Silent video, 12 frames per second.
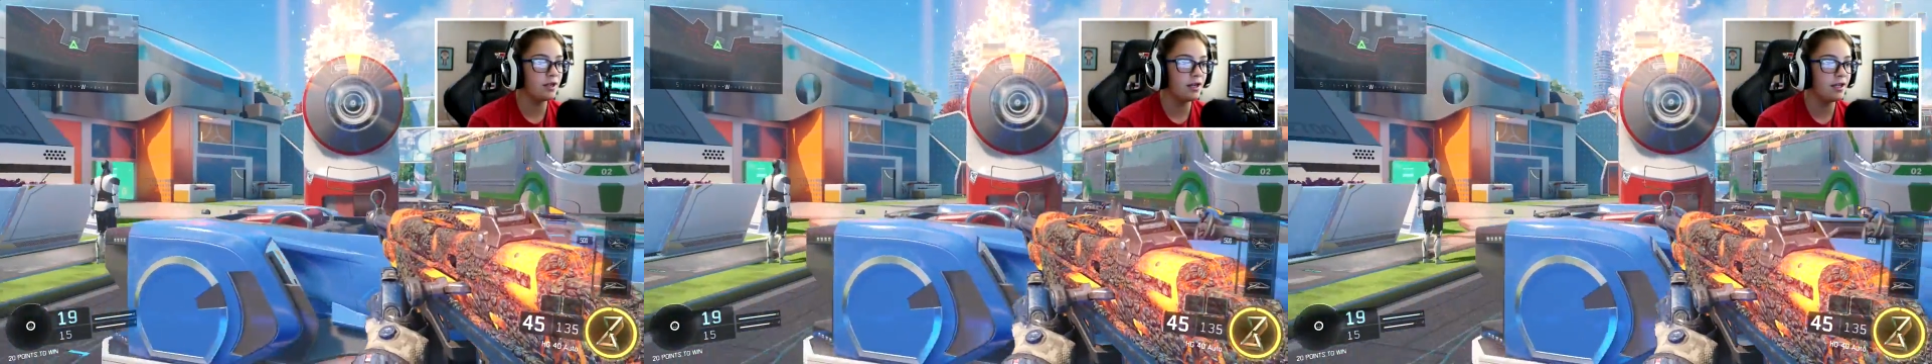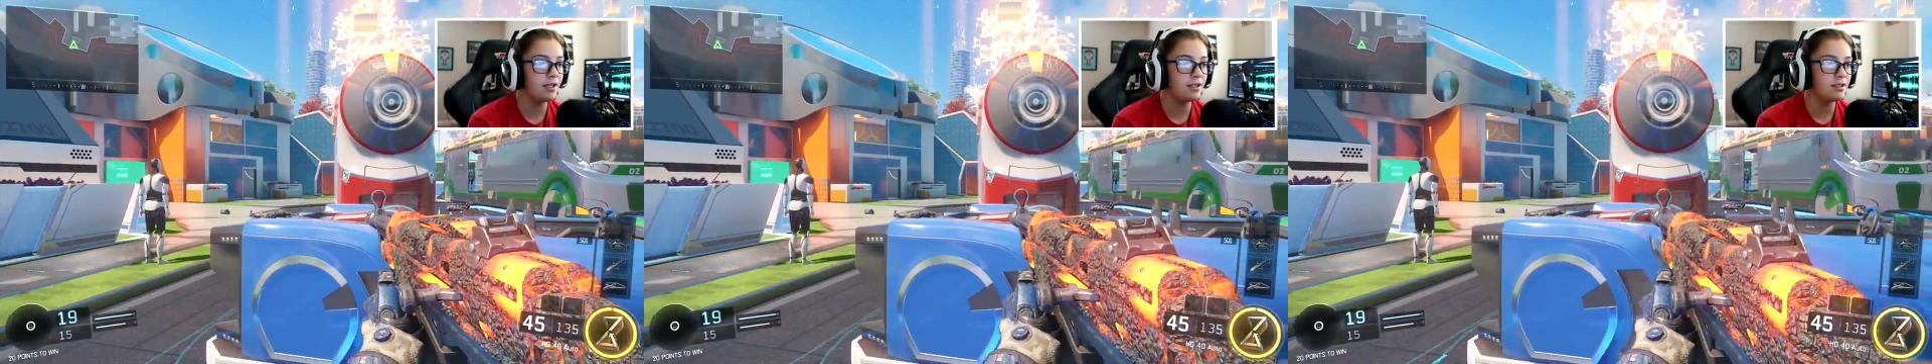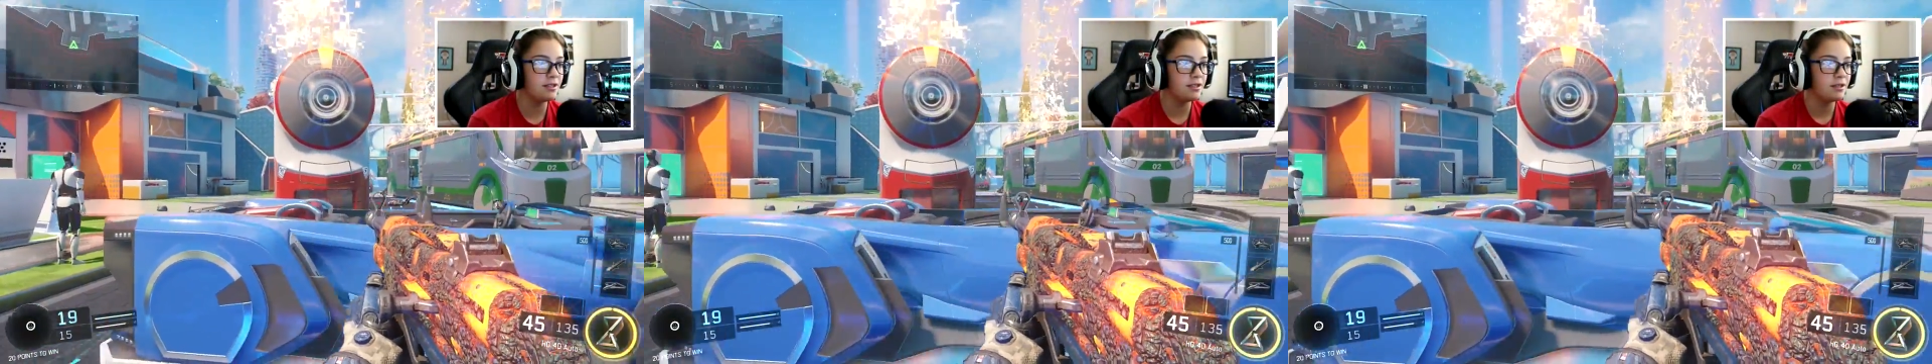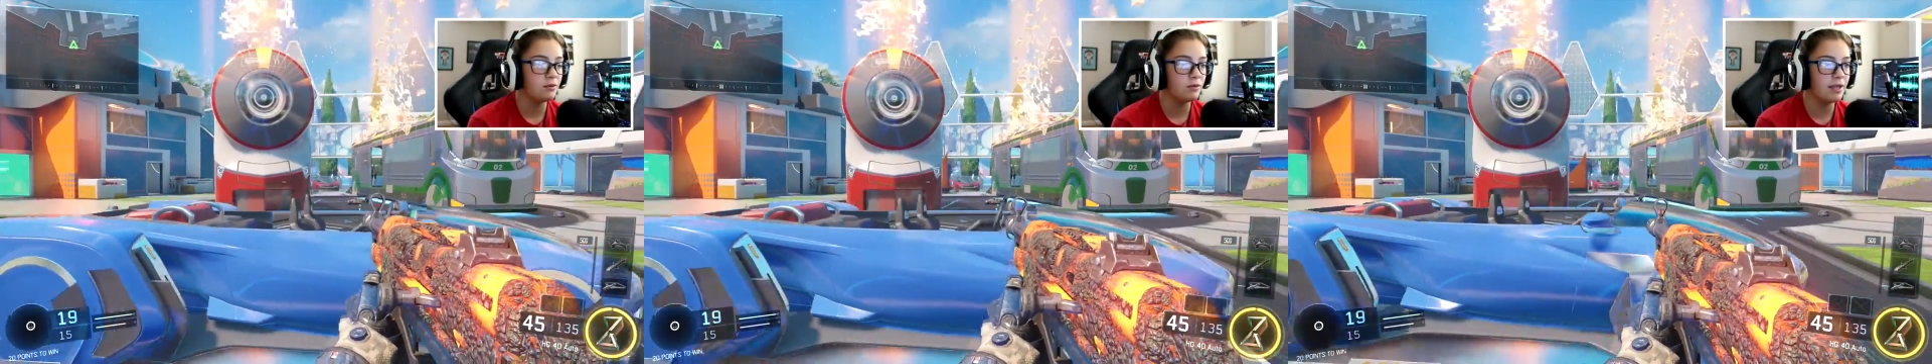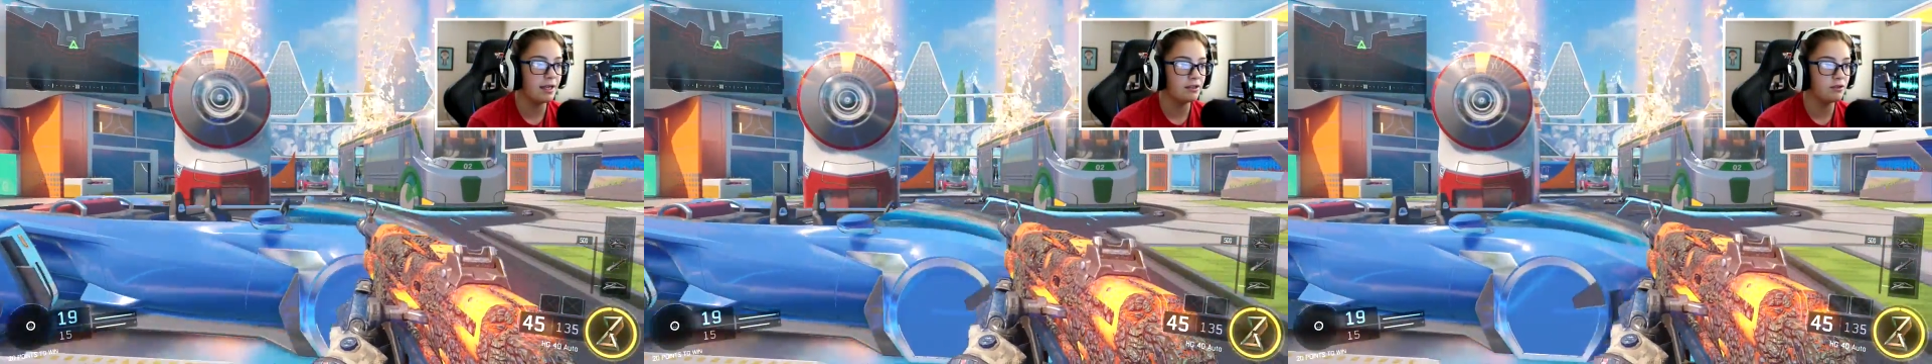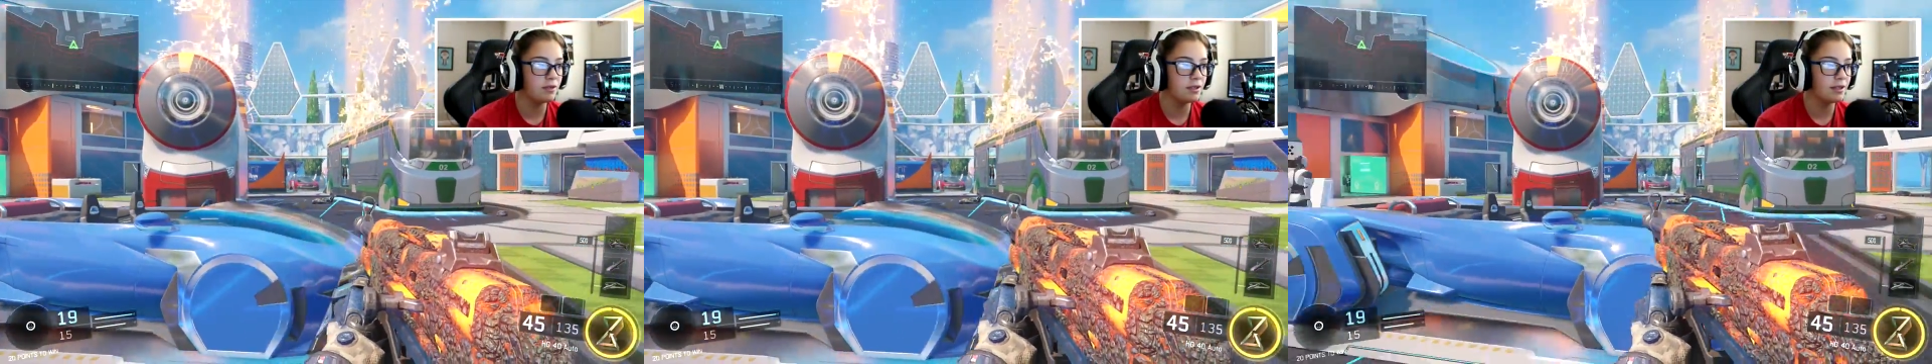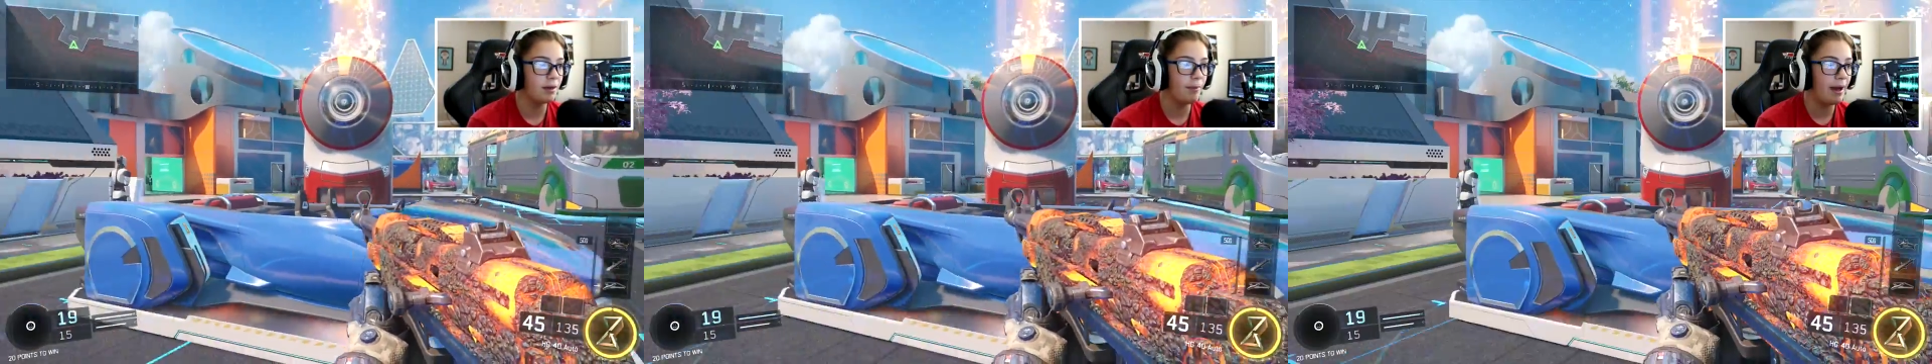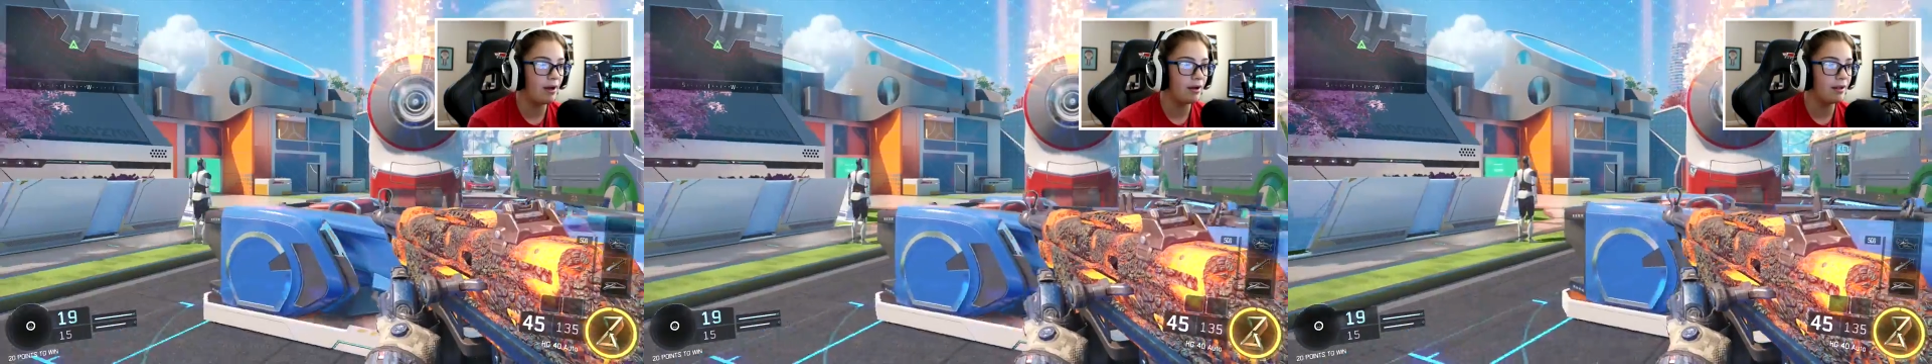what it is. You can't do anything
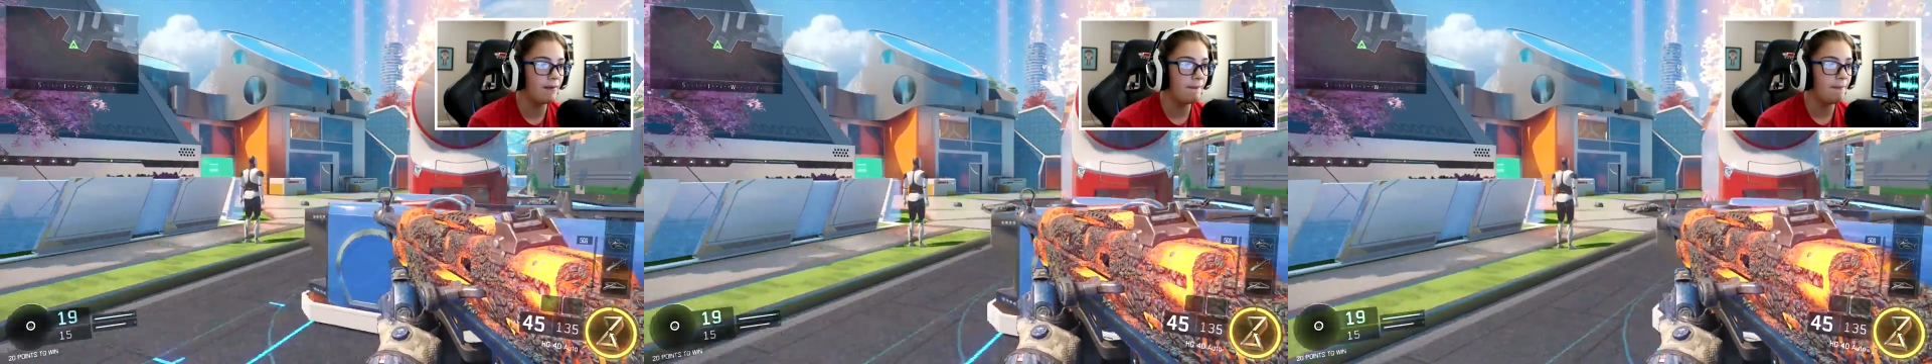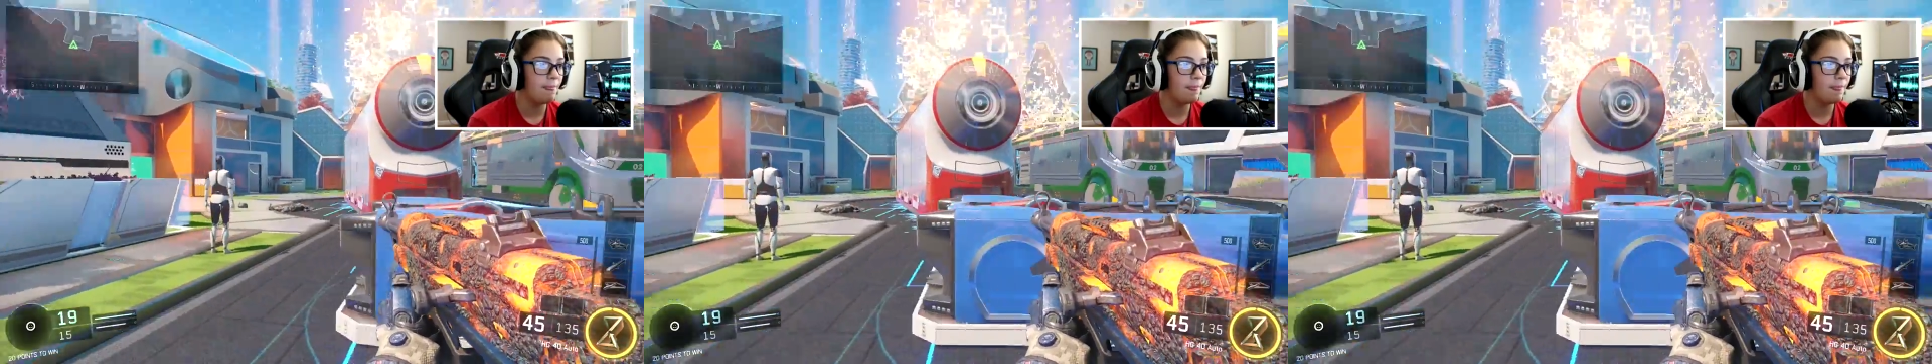about it.